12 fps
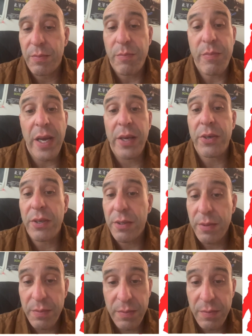
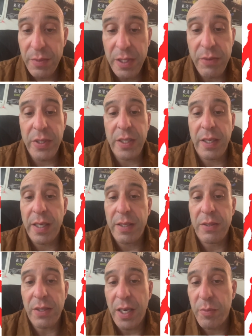better Living
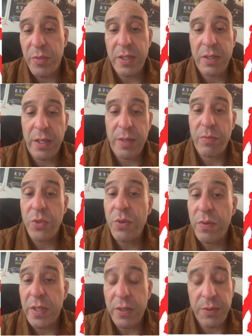Dead zombie type
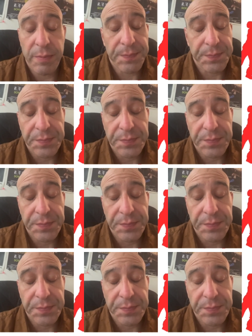movies,